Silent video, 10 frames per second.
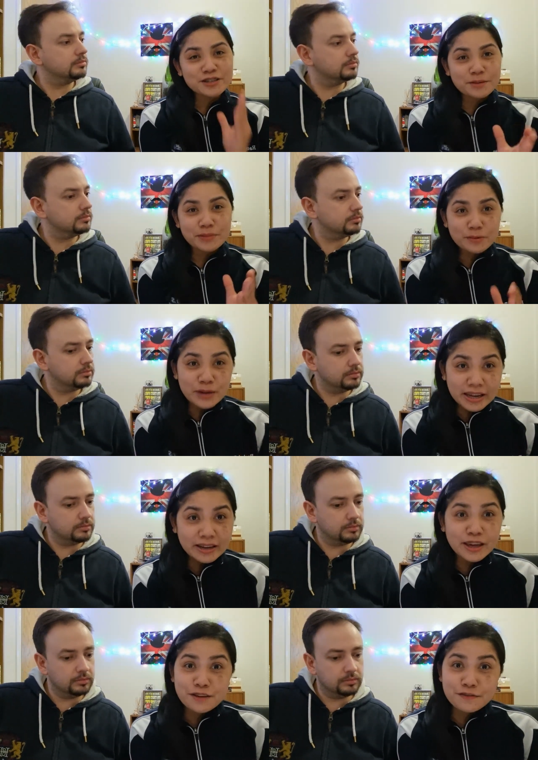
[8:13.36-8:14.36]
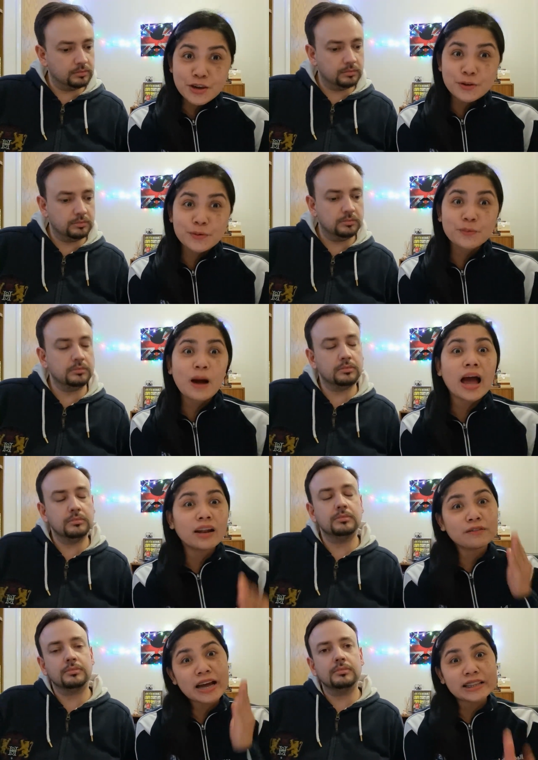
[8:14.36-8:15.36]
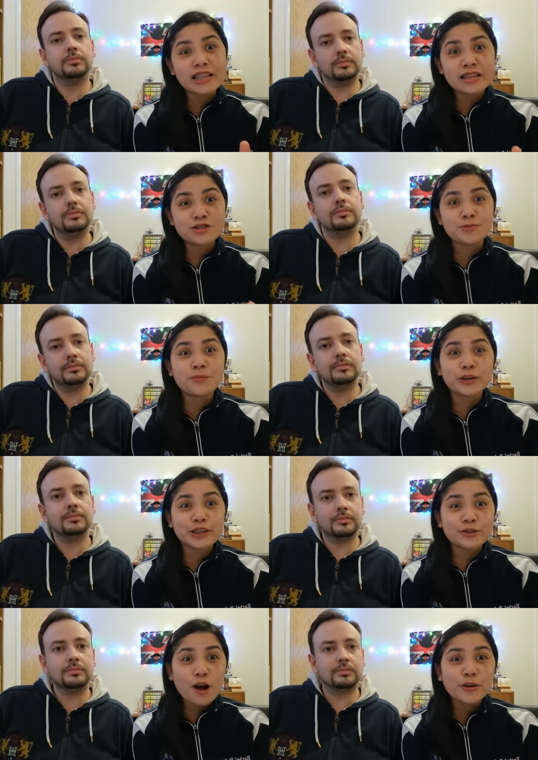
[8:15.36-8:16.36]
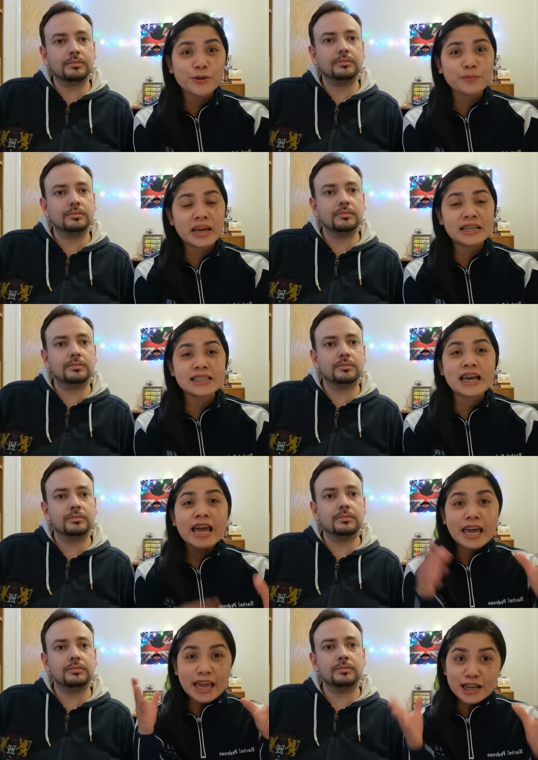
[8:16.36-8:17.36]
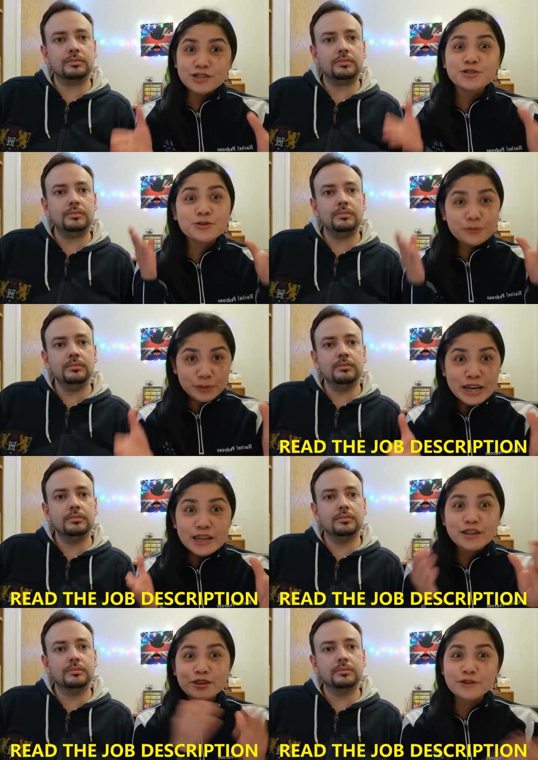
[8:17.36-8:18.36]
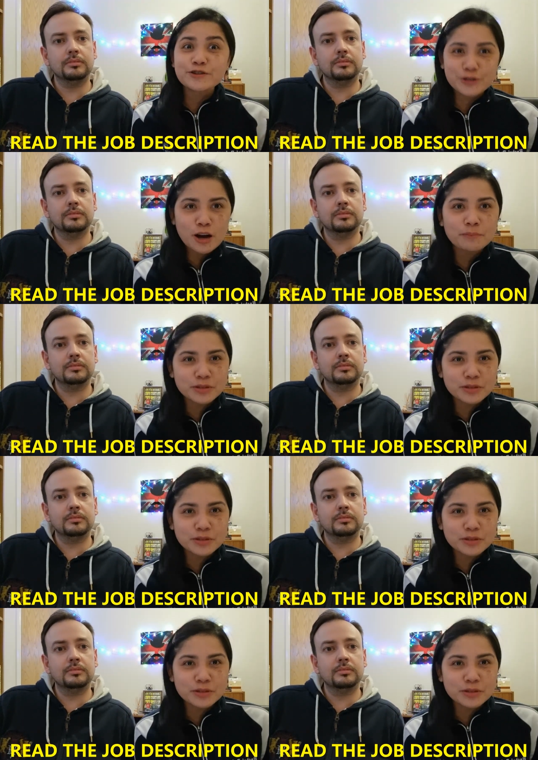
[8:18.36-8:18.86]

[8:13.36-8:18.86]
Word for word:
Speaker 1: tip that we can give you while writing this supporting document is to read your job